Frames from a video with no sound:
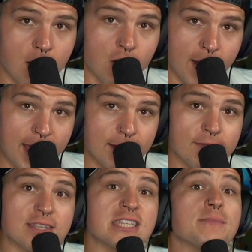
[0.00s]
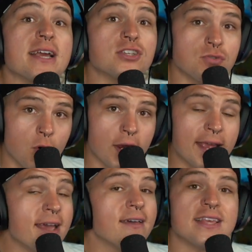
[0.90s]
All right? This is my
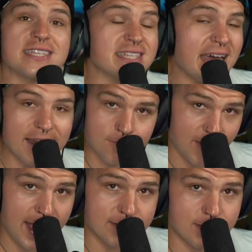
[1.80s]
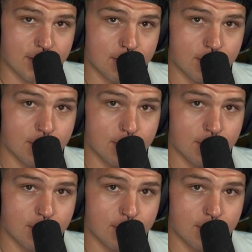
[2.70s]
story. This is not advice.